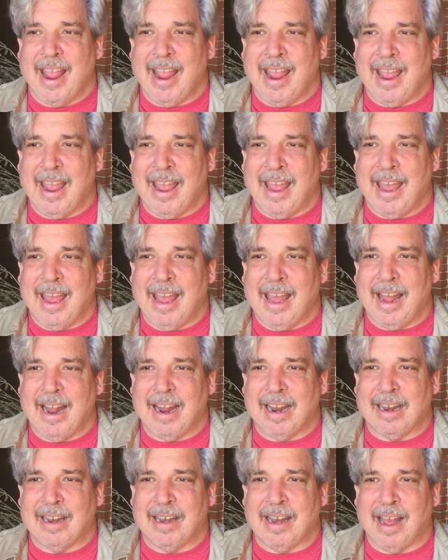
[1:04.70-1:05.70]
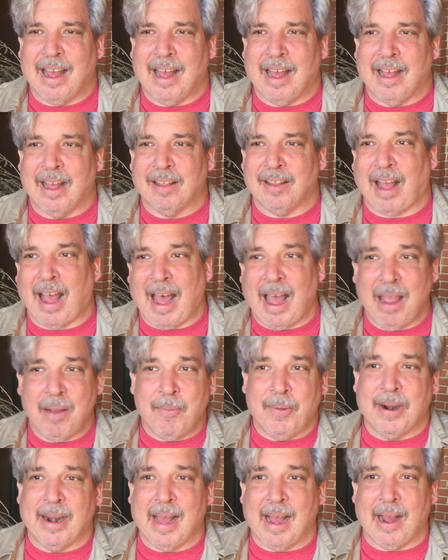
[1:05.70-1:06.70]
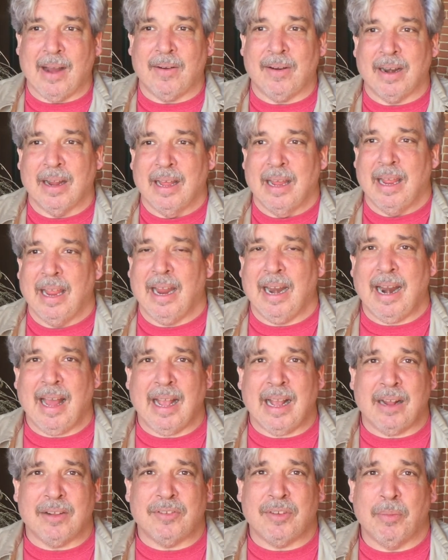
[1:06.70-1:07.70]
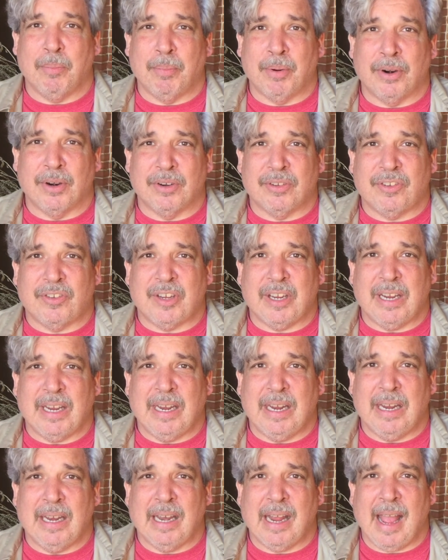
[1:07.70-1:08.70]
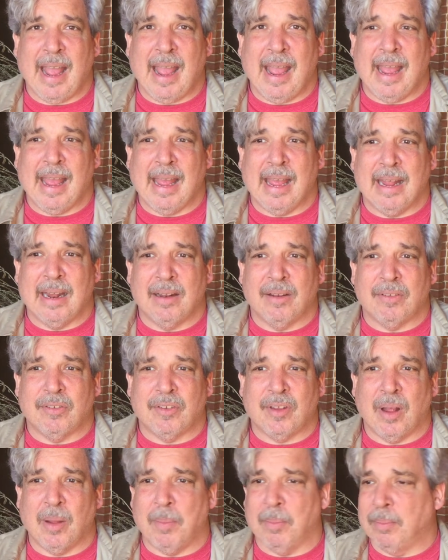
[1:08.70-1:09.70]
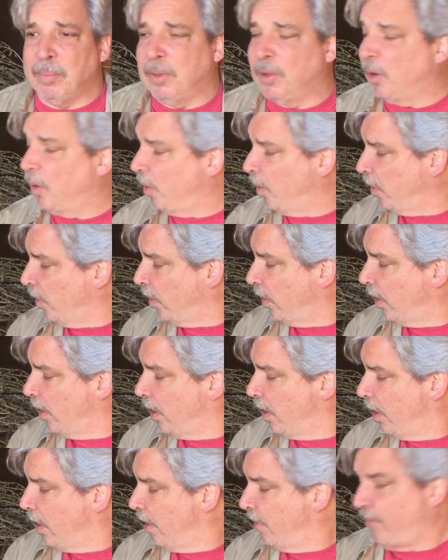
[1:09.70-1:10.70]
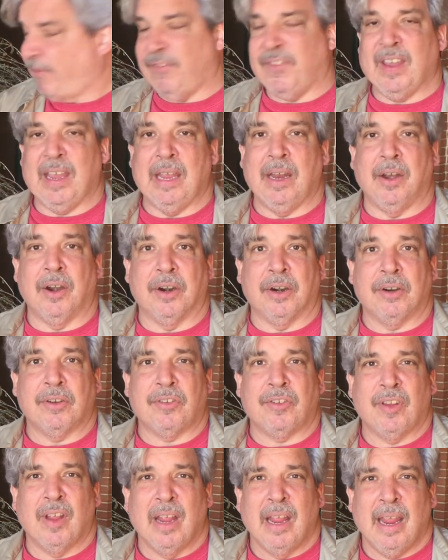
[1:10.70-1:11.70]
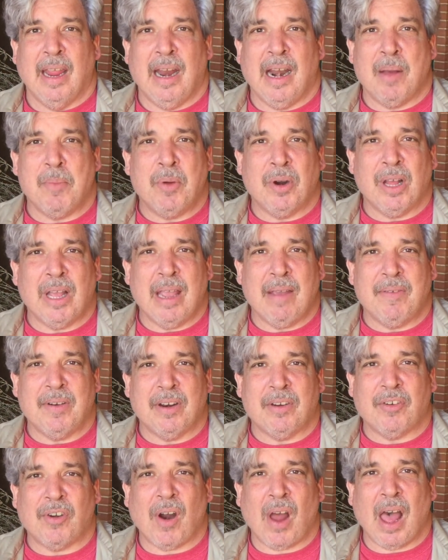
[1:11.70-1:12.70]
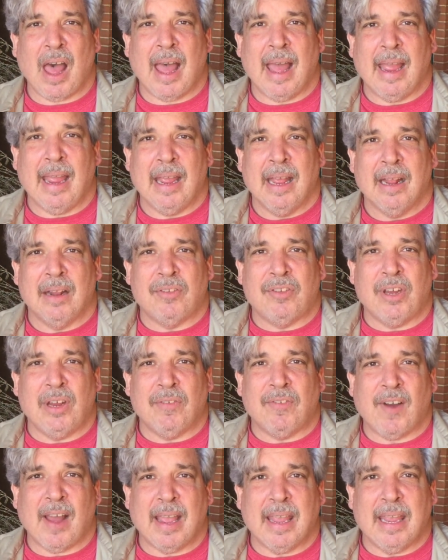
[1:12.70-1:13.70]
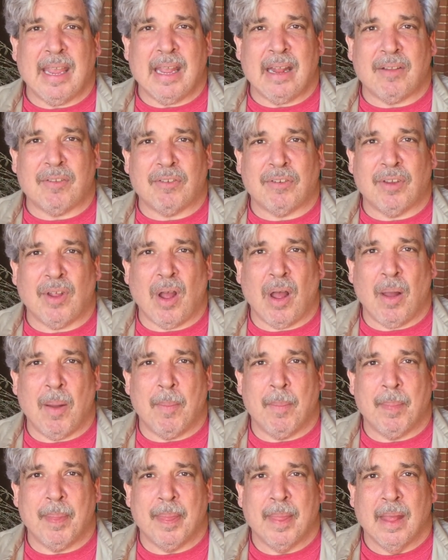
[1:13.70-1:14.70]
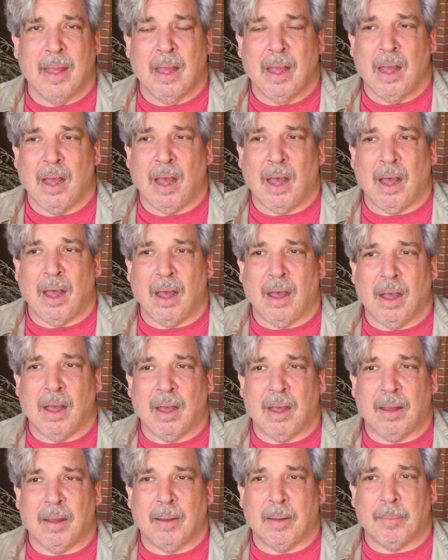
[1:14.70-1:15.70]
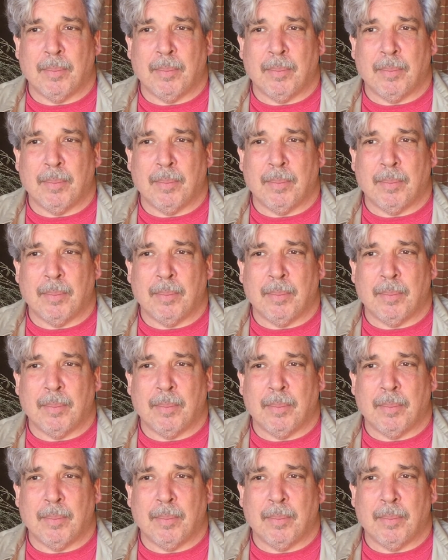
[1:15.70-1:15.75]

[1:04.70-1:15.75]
And uh, I went out and I got some bird seed and some little feeders. And I'm going to give it a try and see if I can get some uh,